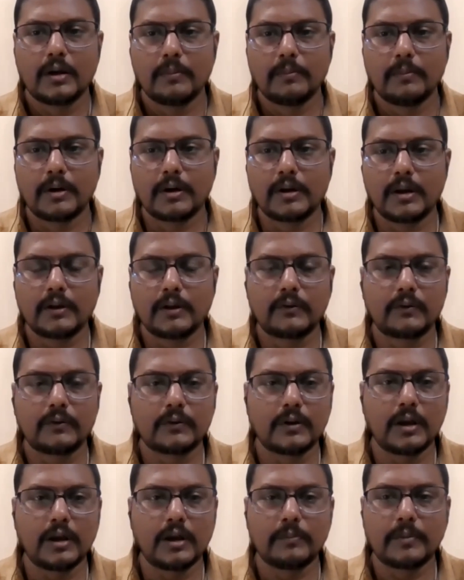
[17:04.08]
But yes,
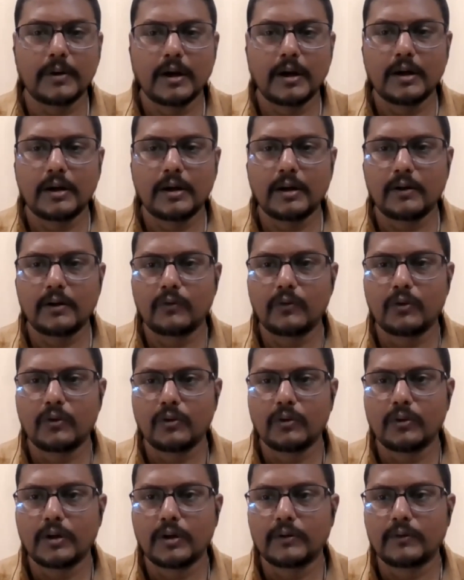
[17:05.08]
snake bite, if
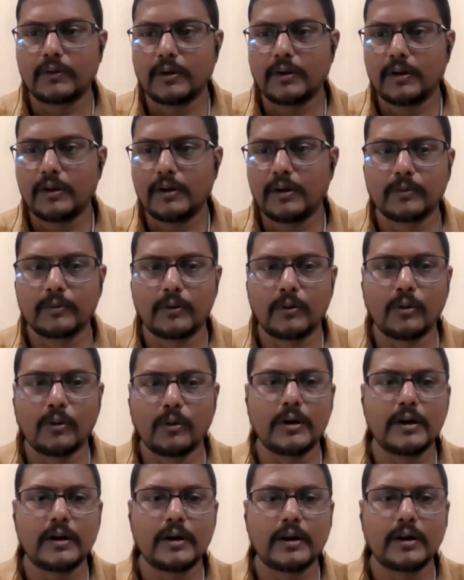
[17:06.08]
you can see,
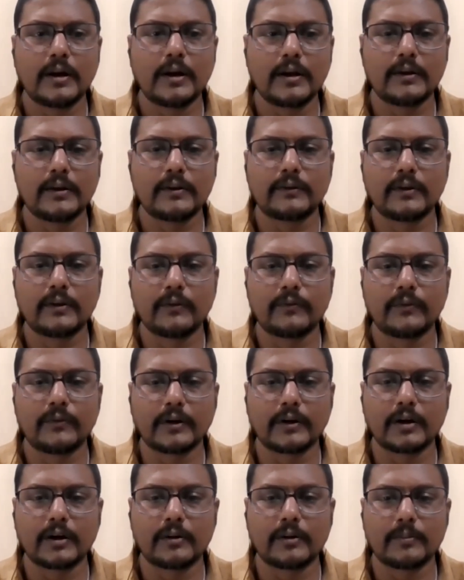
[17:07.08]
whole India is
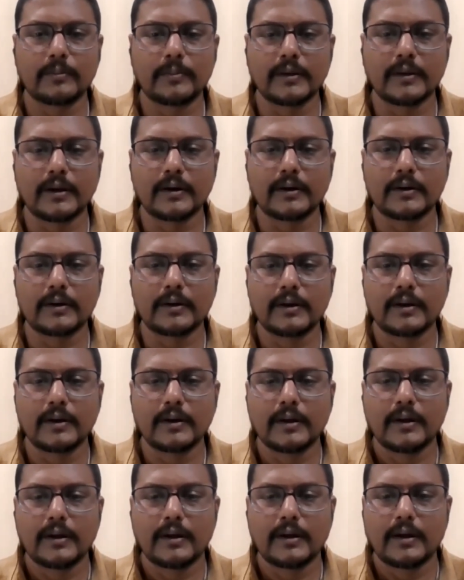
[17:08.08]
affected by that.
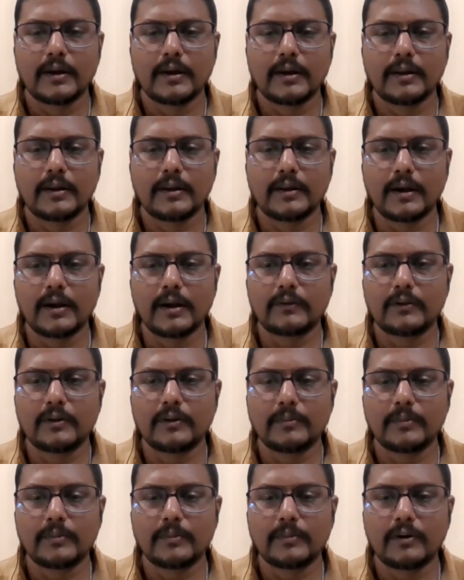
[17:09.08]
And the highest
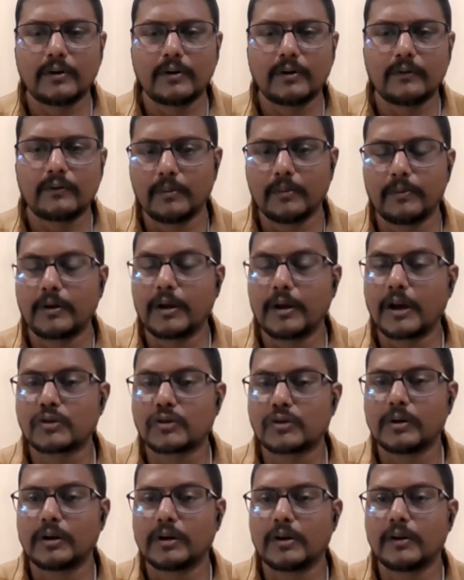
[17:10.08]
number of
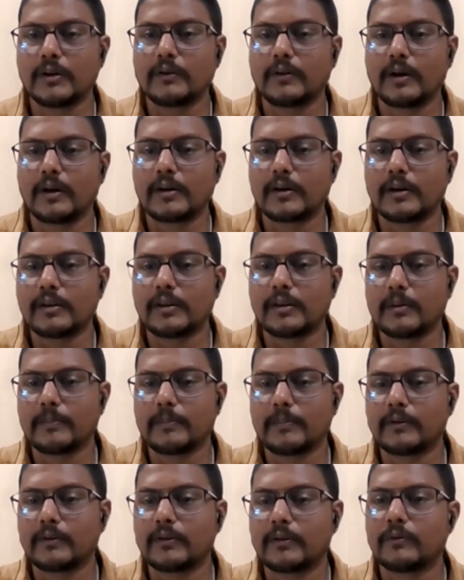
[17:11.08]
casualties are in the
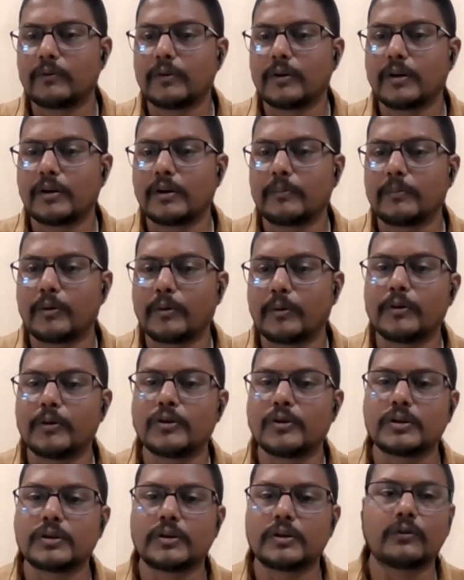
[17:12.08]
places where
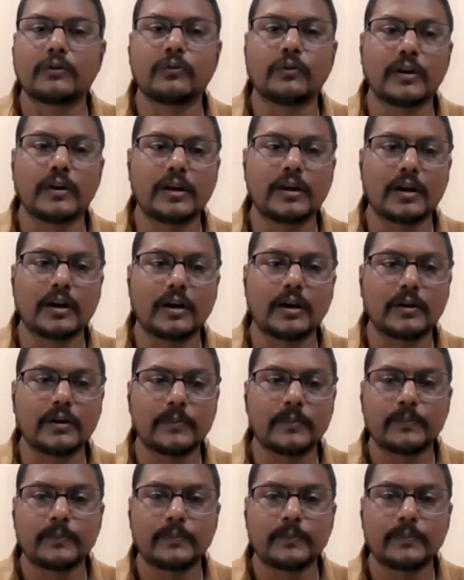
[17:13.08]
population is very high.